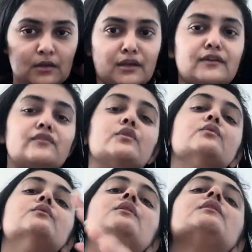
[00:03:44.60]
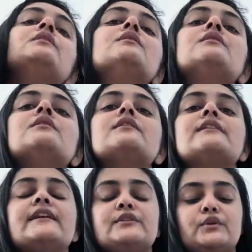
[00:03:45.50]
if you
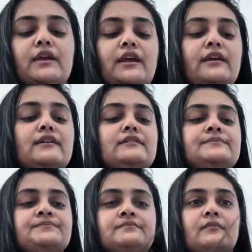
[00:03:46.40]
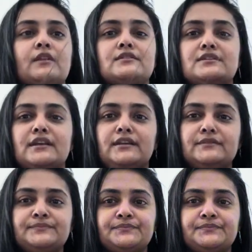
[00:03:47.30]
get your hair, see,